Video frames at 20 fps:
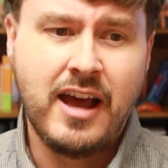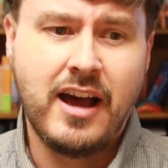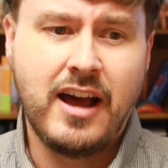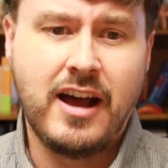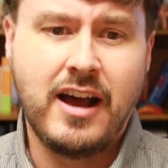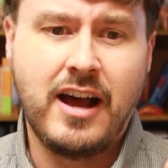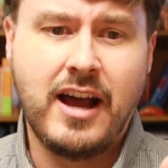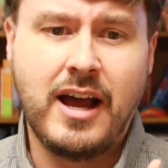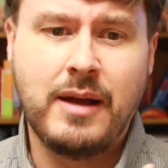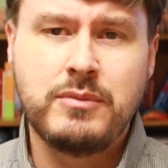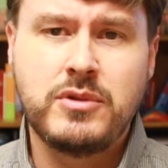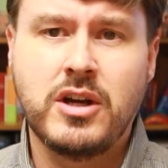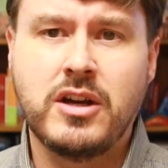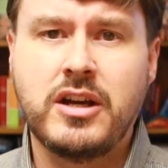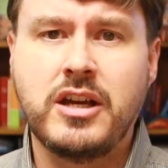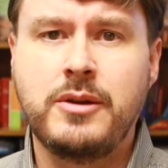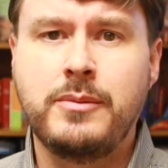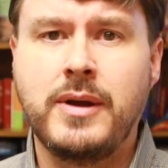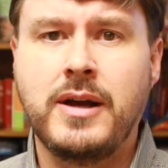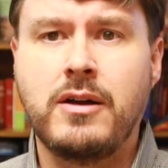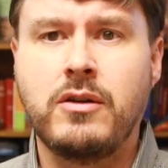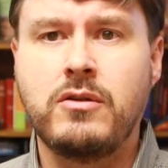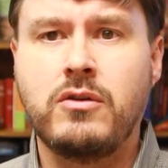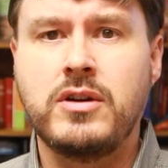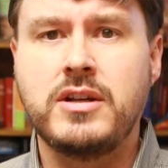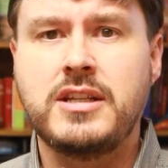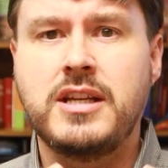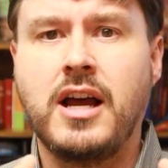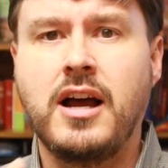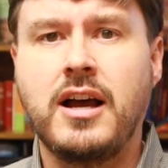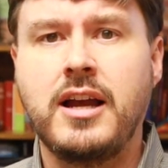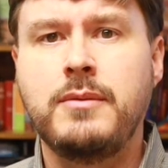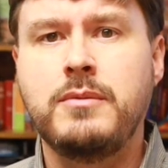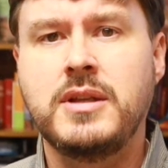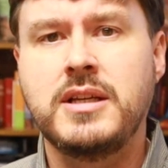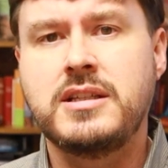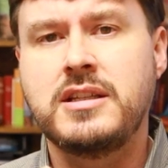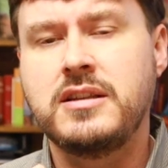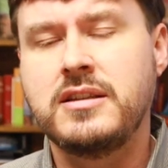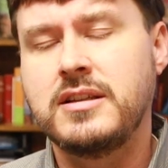I'm talking about
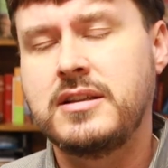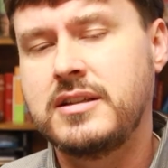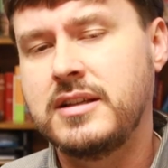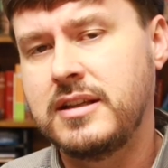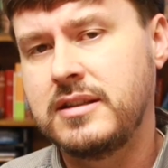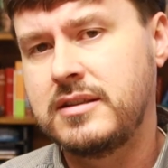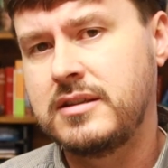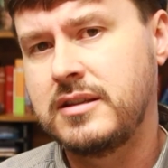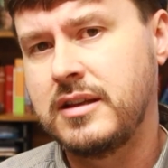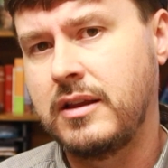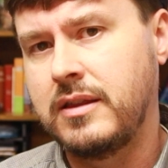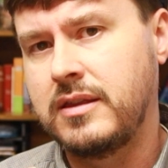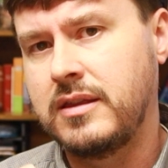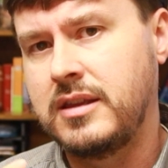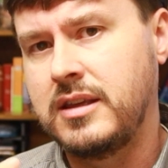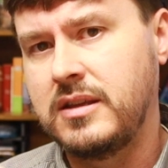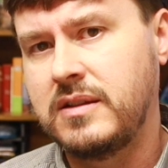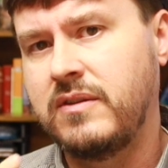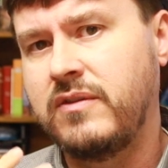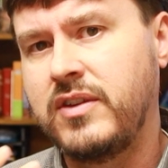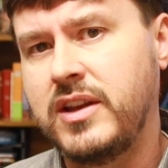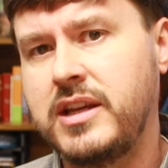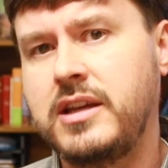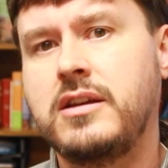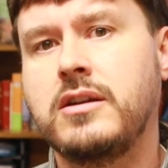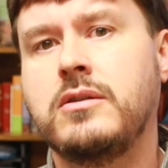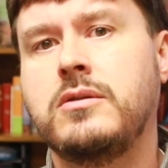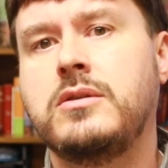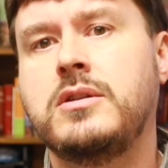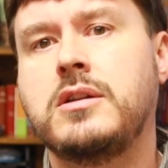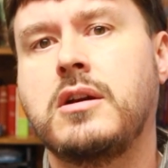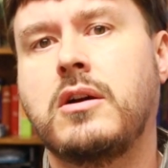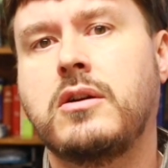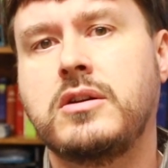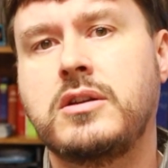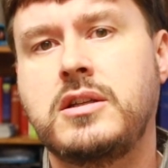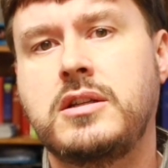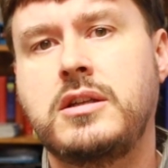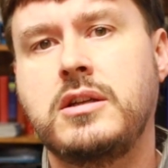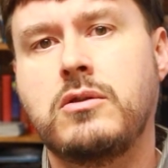timeless in the sense that these videos are
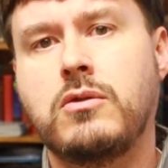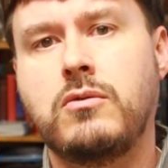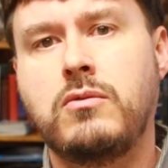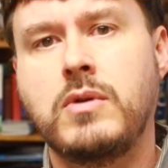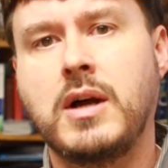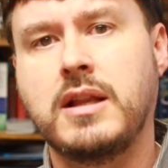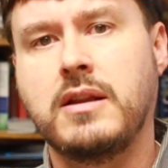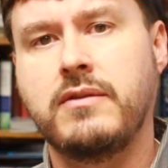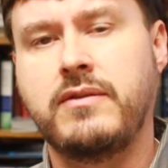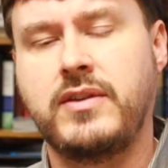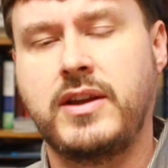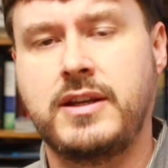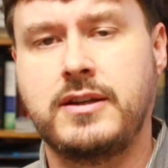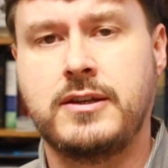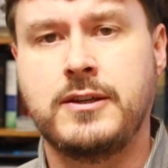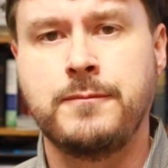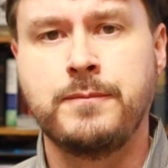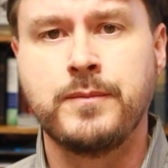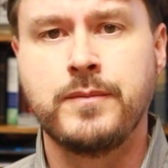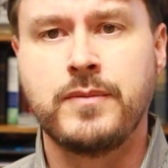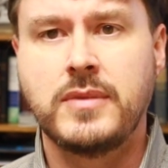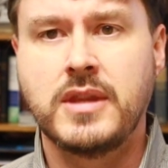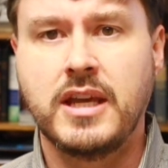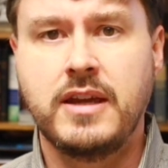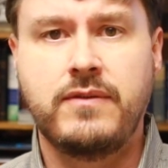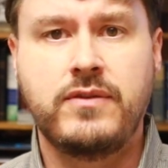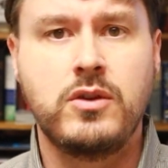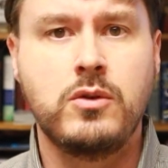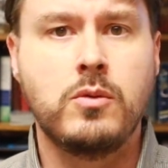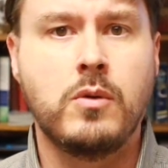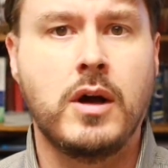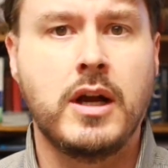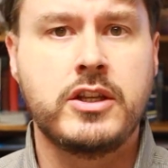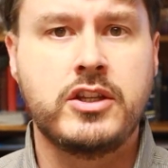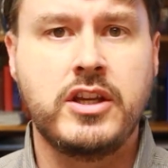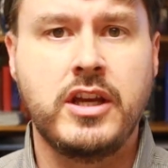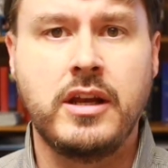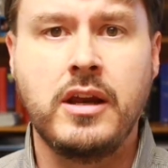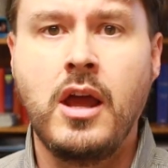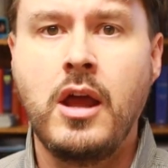still relevant. If you
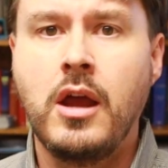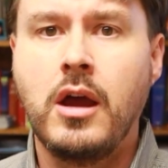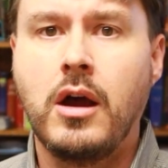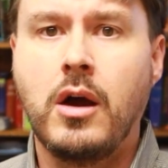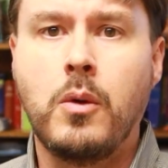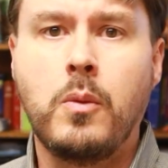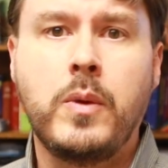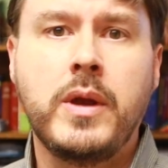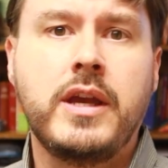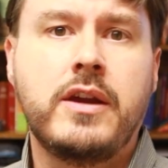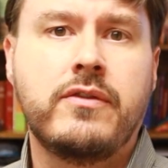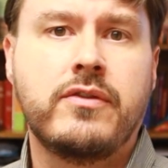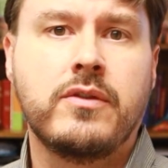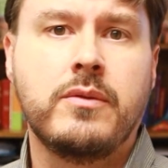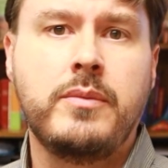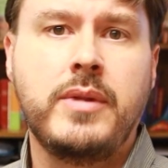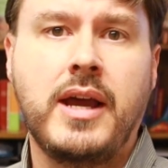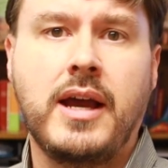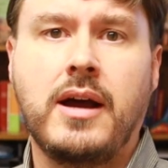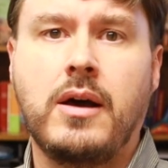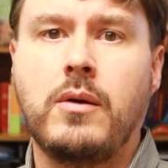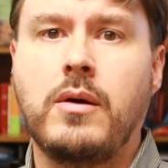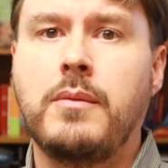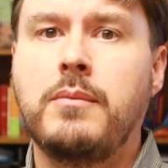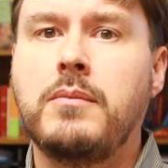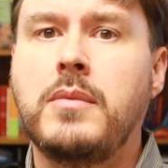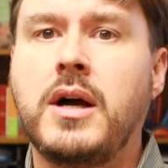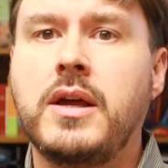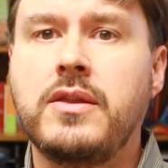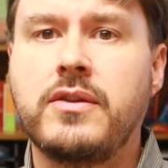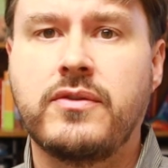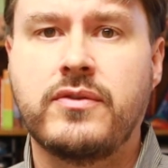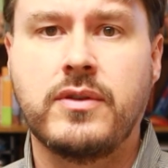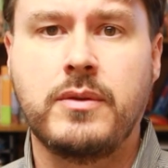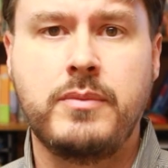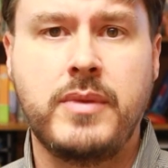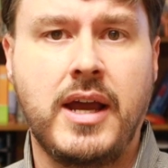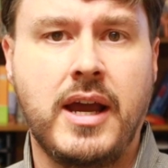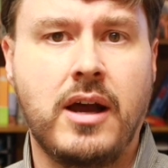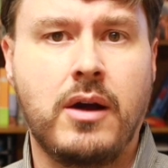watch it a week from now, a month
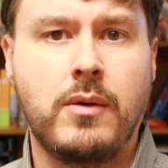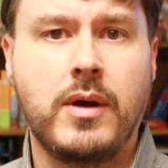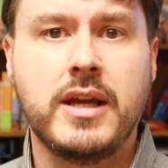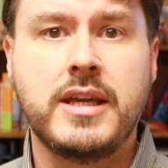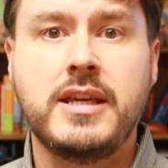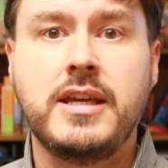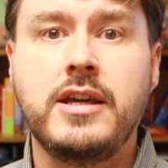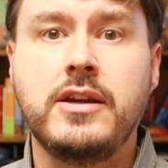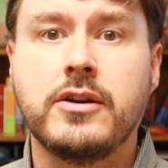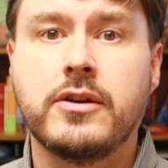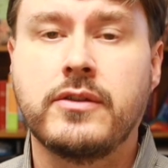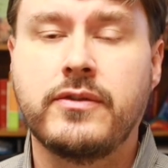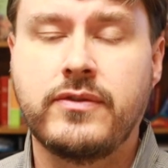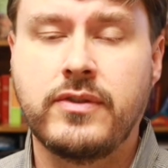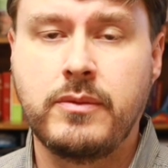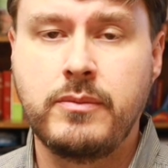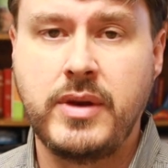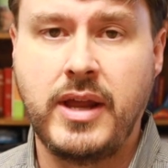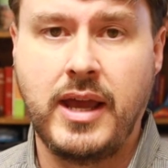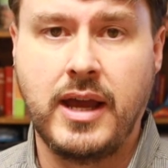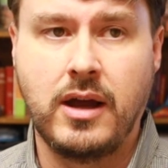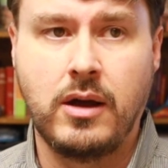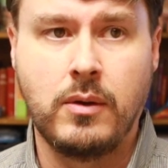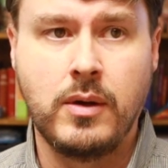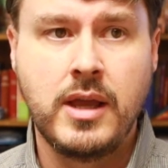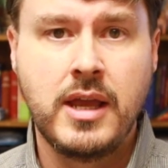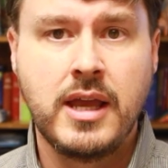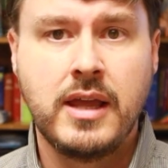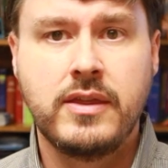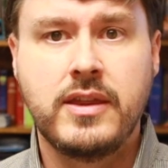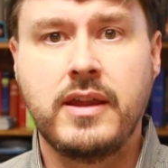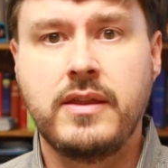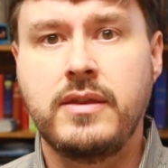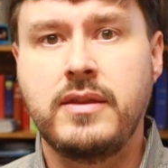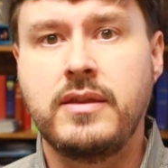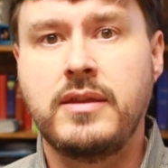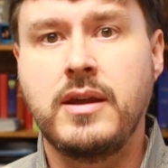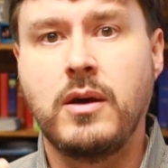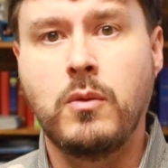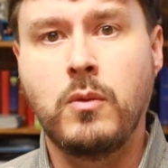from now, a year from now,
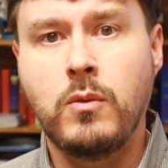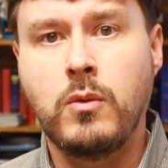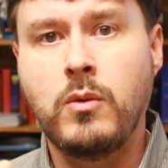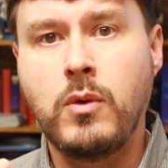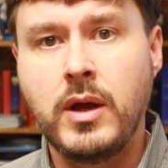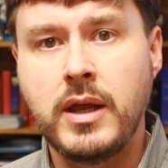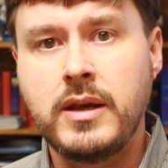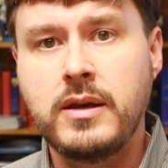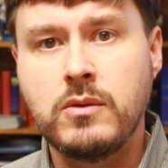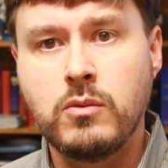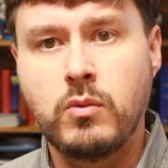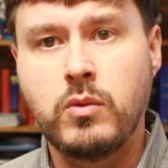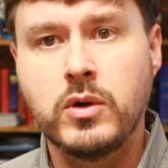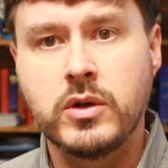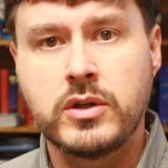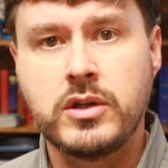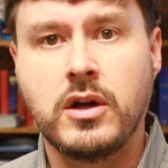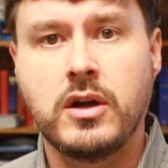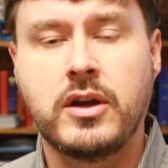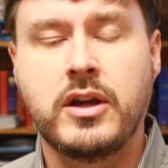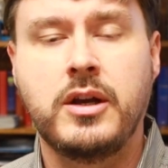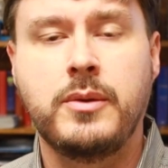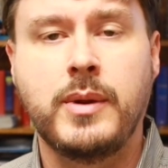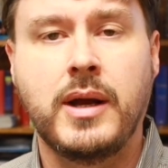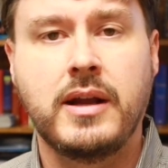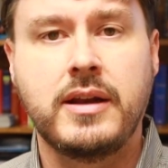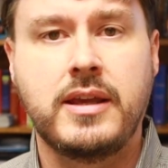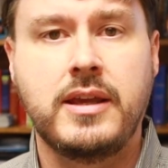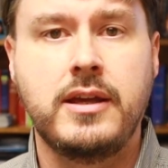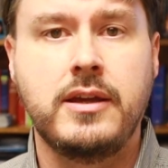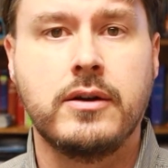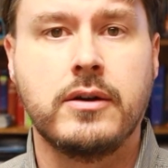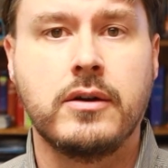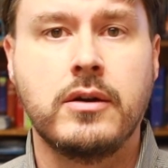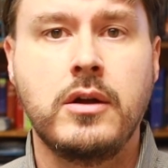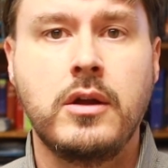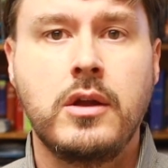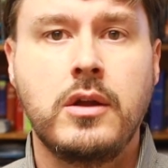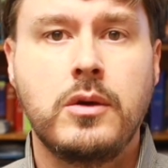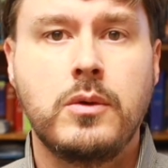that what we're talking about
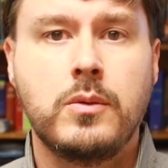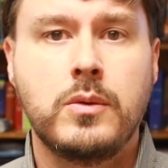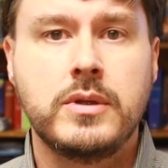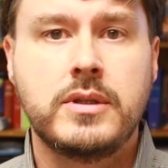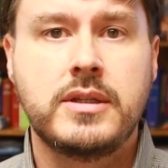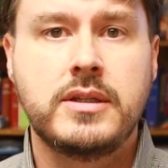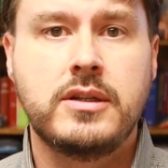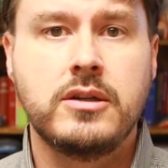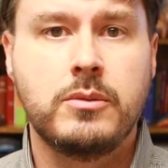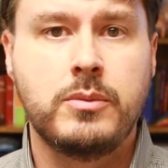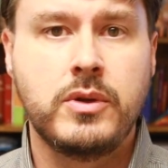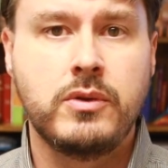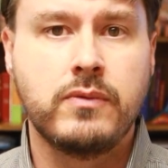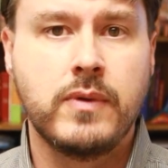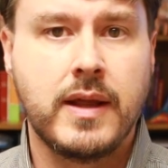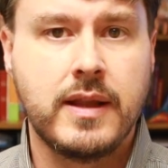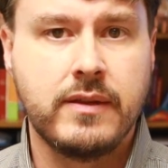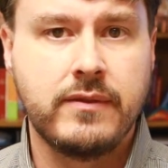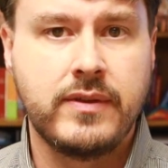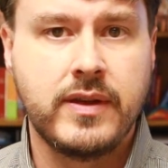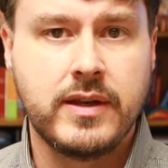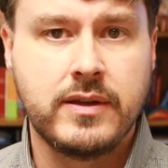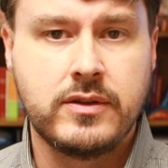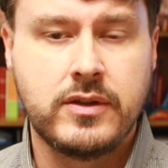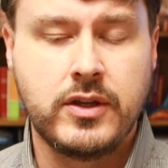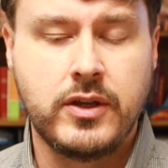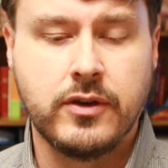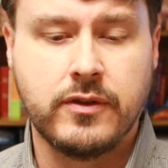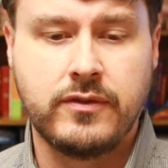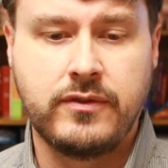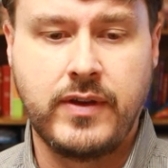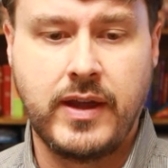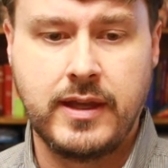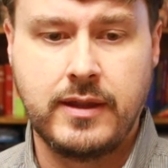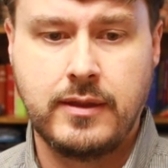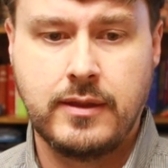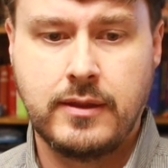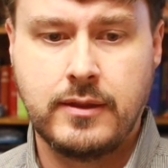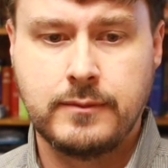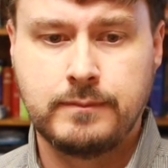here would still be relevant to your faith.